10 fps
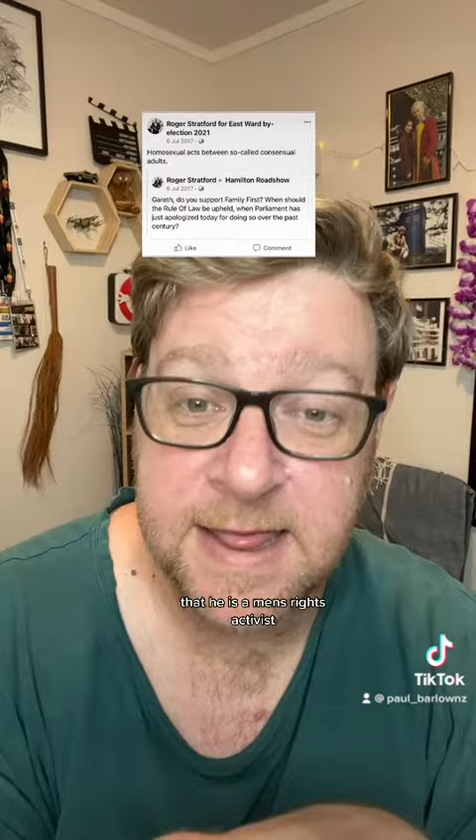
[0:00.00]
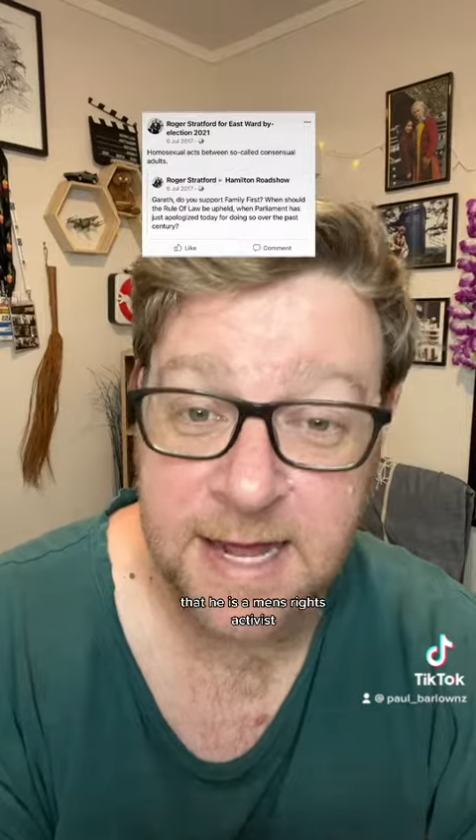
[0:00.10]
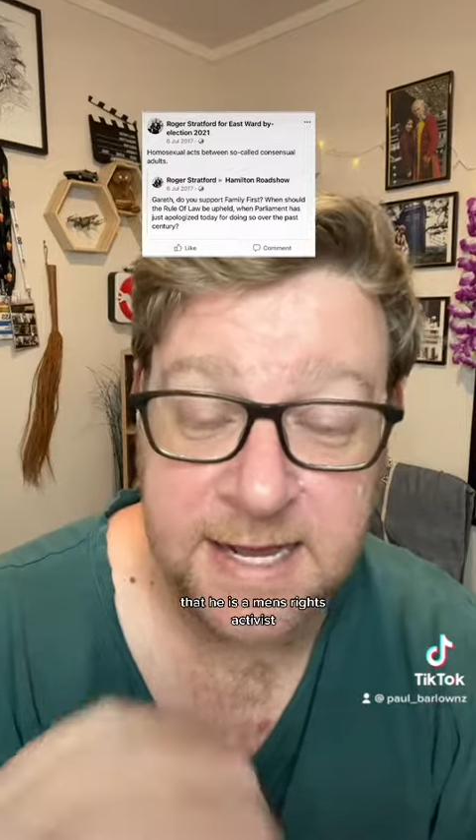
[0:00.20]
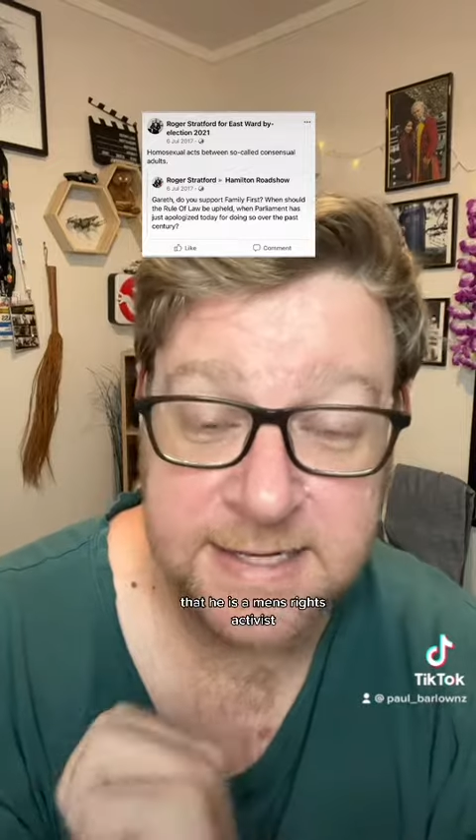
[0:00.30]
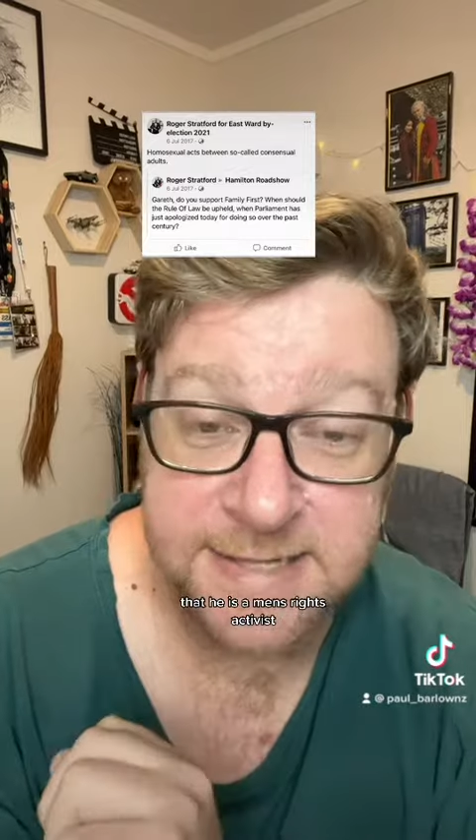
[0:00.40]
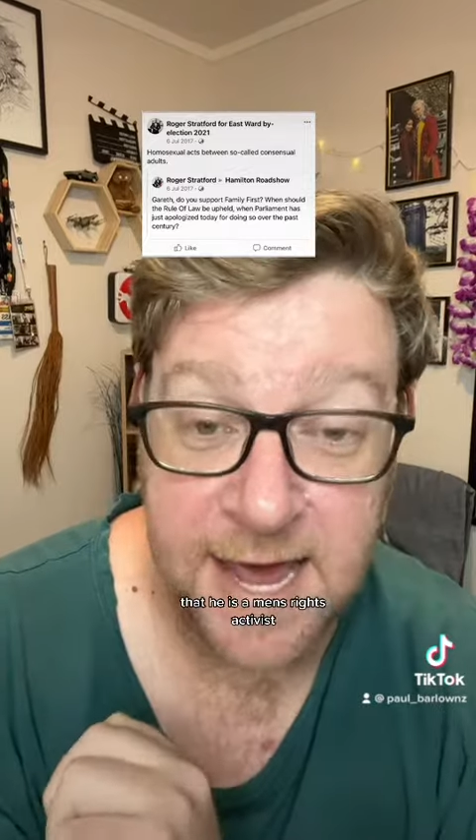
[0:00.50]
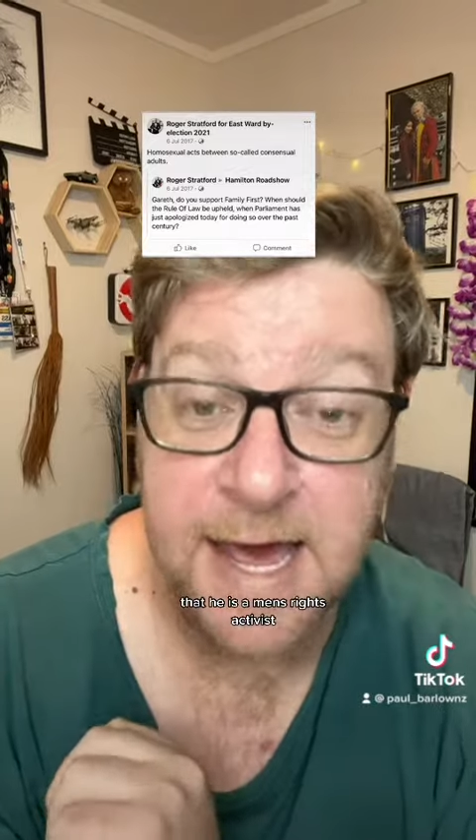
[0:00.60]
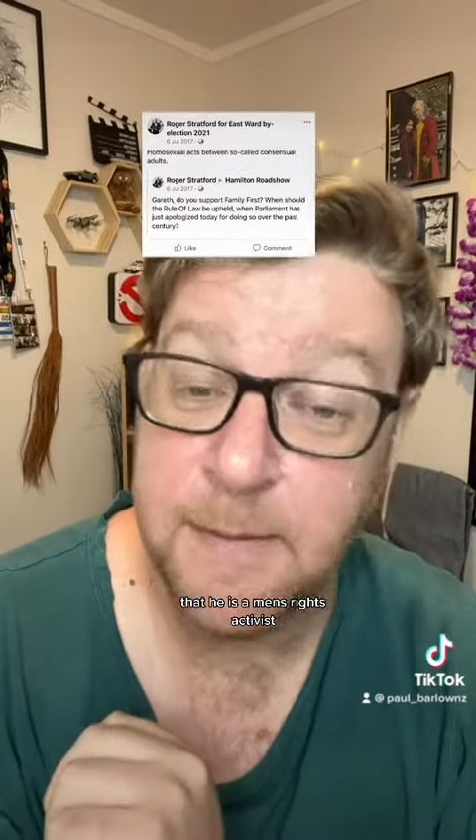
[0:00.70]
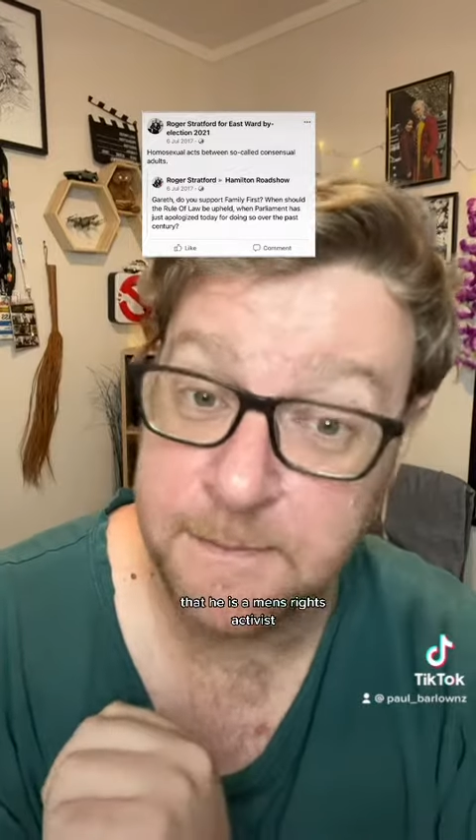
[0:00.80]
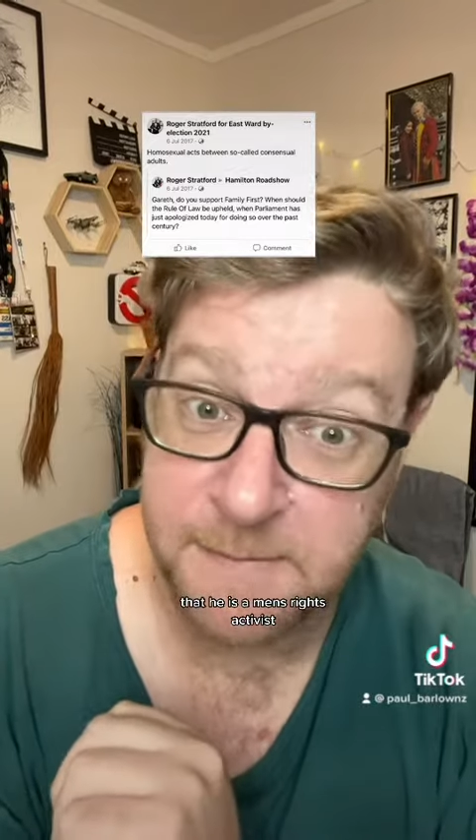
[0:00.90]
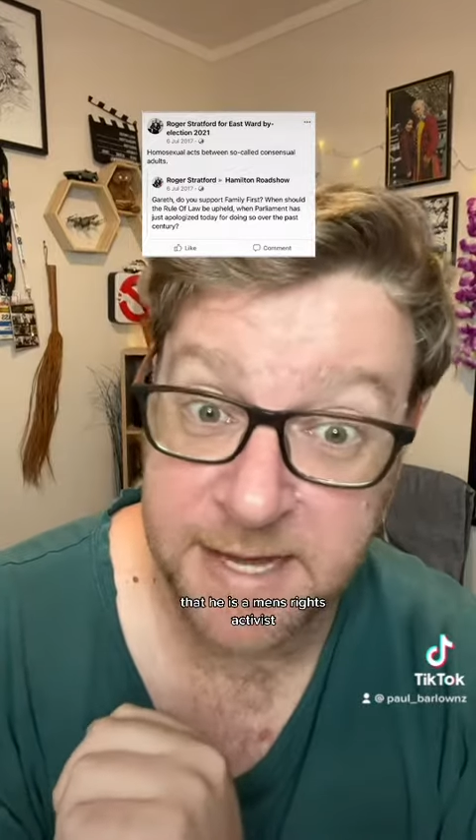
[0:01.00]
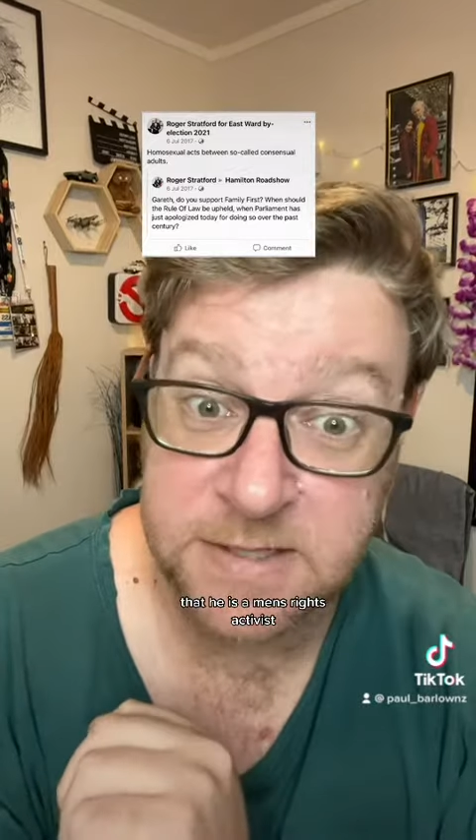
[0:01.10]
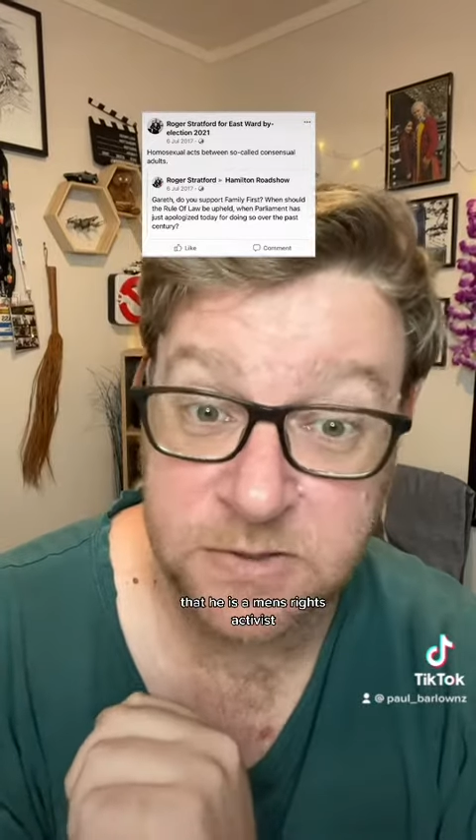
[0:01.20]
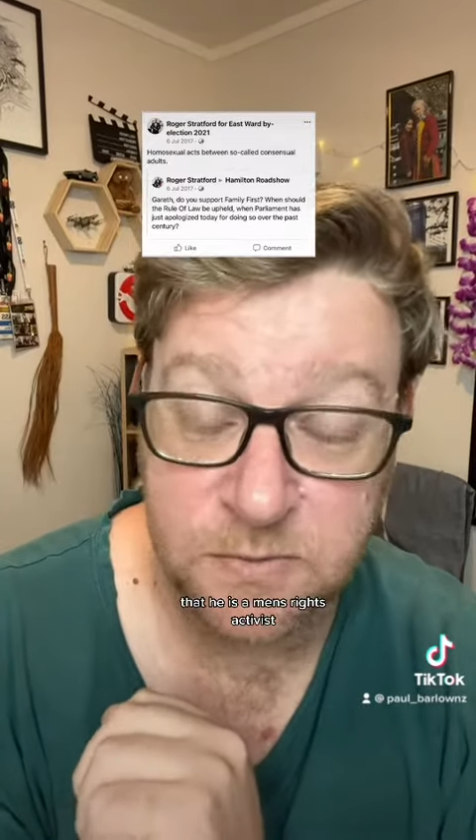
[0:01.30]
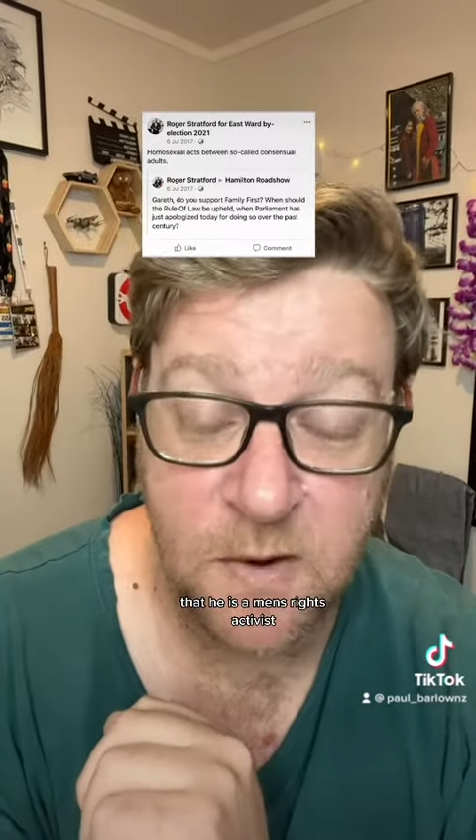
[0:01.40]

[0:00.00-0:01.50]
that he is a men's